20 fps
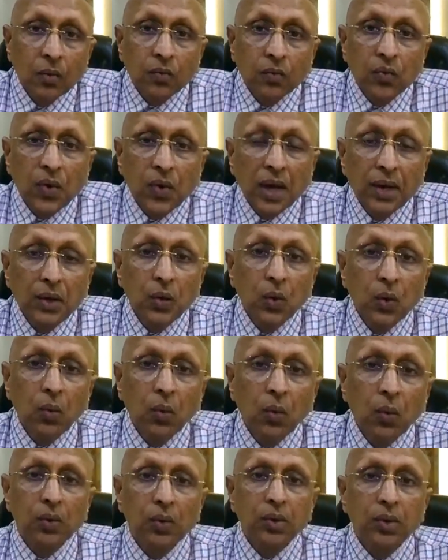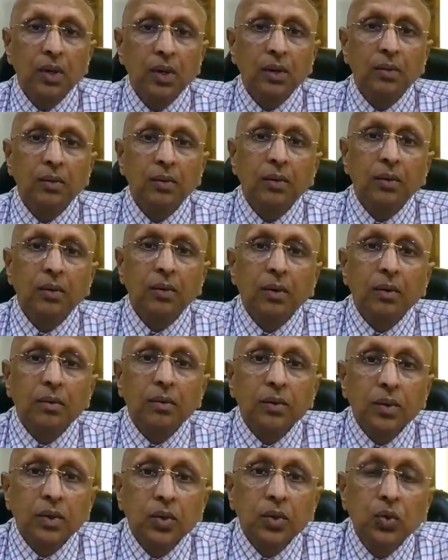When you
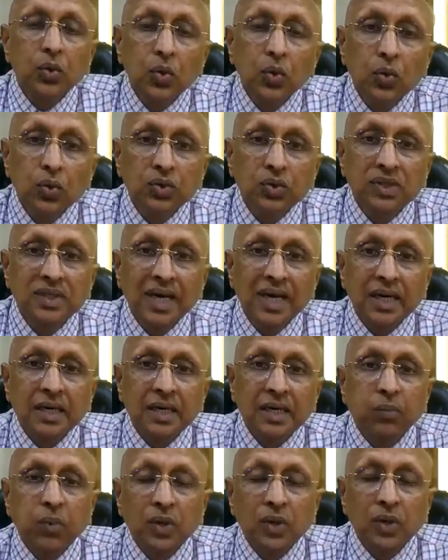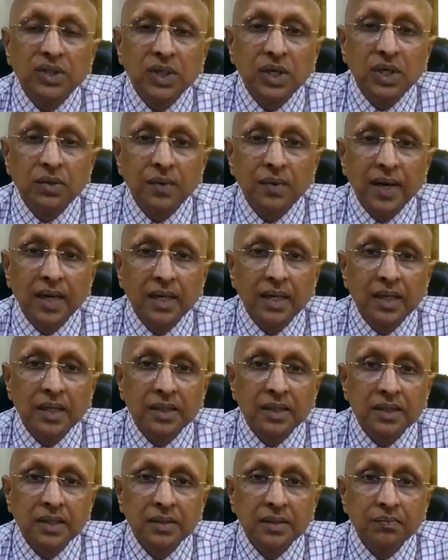use that positive
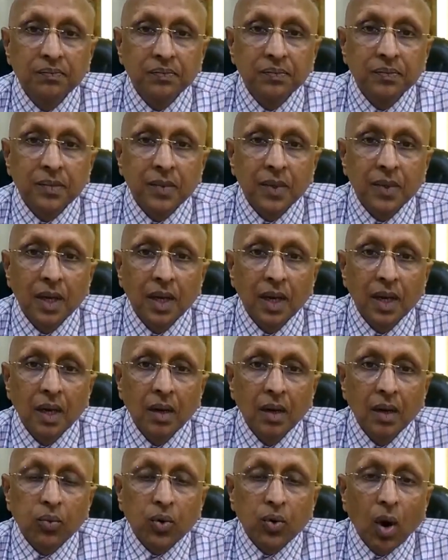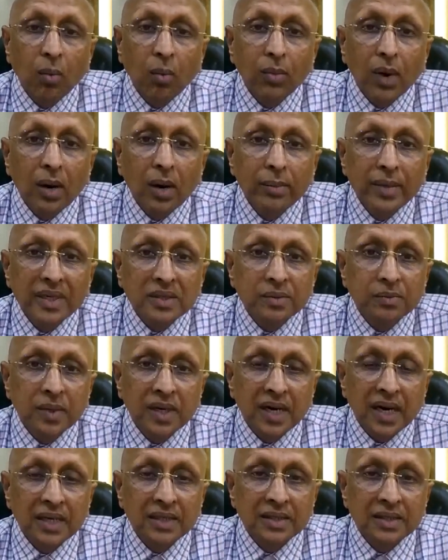energy from a
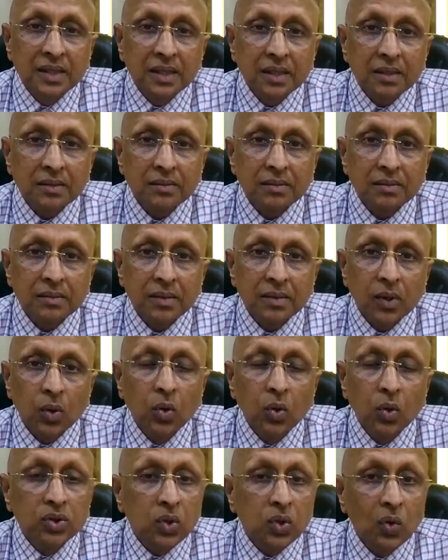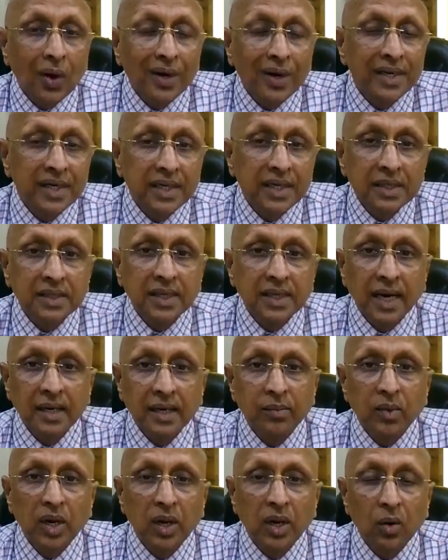mesmerizer, whose qualities
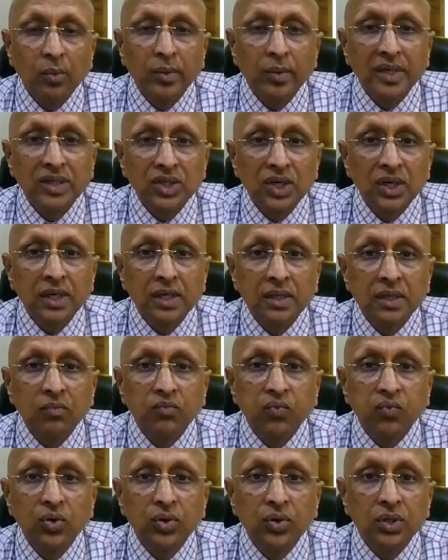Hahnemann have mentioned in the